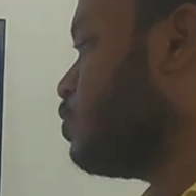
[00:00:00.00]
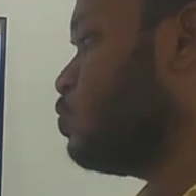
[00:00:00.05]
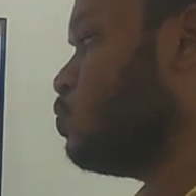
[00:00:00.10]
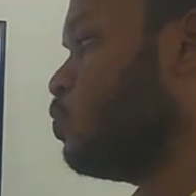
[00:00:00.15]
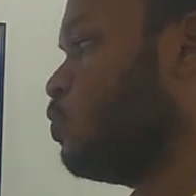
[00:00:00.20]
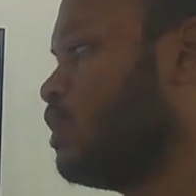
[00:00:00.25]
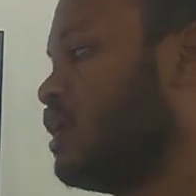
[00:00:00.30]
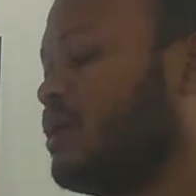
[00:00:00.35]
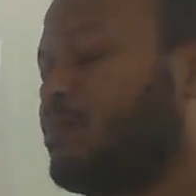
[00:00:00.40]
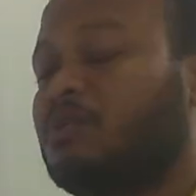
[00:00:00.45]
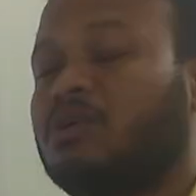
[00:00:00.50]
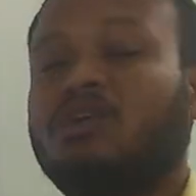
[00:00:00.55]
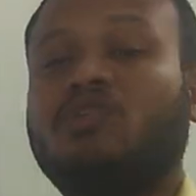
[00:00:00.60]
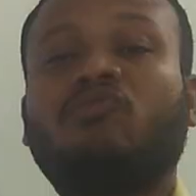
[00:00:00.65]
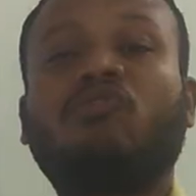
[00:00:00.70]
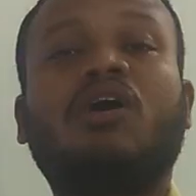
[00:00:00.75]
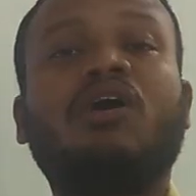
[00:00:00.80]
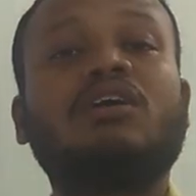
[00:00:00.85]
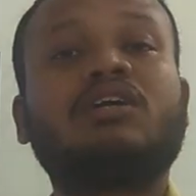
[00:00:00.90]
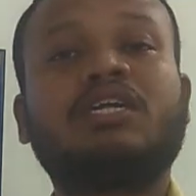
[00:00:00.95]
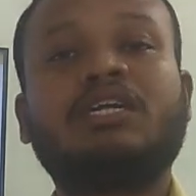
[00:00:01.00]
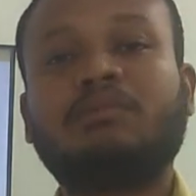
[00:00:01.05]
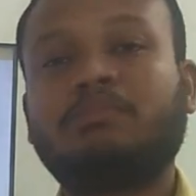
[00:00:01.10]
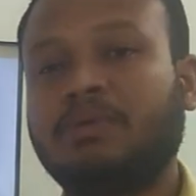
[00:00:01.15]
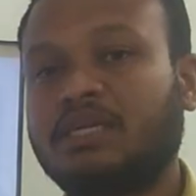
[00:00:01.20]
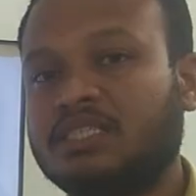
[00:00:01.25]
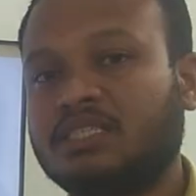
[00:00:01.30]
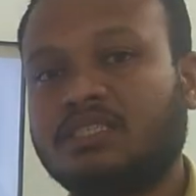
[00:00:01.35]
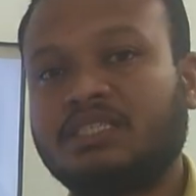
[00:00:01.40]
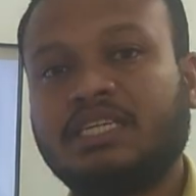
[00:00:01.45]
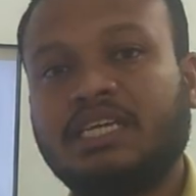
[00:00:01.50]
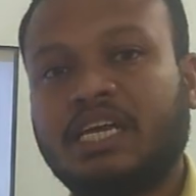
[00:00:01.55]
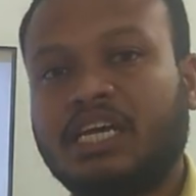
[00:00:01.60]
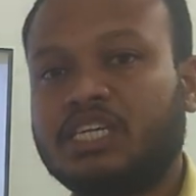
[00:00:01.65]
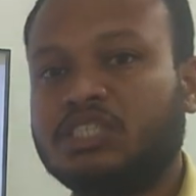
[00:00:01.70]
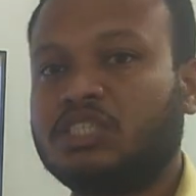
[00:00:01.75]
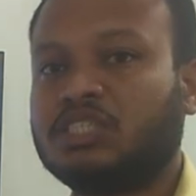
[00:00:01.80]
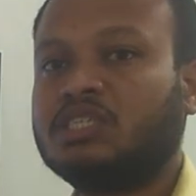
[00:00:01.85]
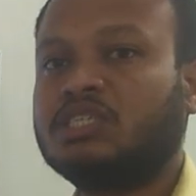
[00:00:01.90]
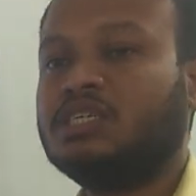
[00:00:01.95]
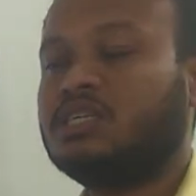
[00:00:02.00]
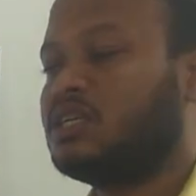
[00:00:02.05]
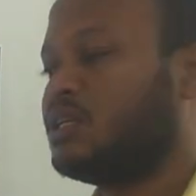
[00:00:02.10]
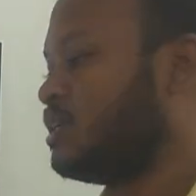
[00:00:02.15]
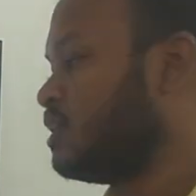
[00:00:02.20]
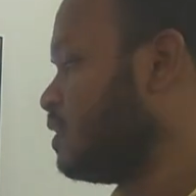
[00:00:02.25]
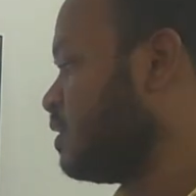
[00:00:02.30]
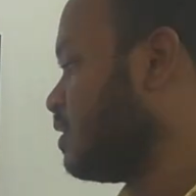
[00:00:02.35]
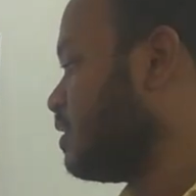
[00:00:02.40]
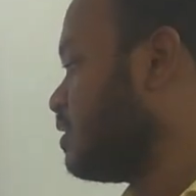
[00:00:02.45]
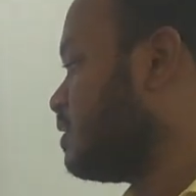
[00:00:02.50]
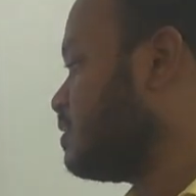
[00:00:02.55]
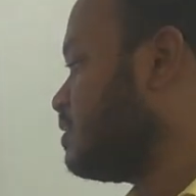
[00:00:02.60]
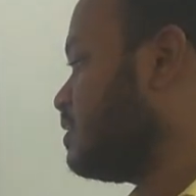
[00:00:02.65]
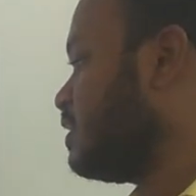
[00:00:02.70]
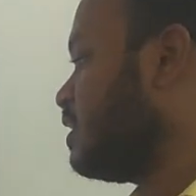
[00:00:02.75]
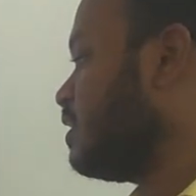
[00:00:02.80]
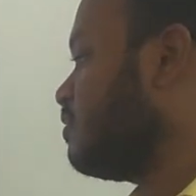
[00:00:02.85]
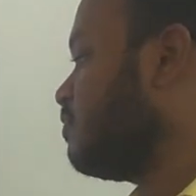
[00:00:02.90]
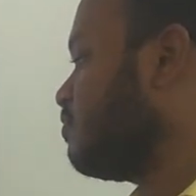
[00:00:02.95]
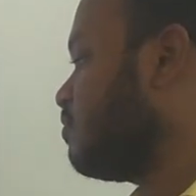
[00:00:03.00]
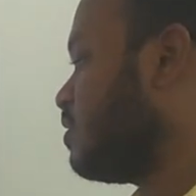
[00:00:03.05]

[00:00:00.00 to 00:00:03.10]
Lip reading: suitable water based agent. Then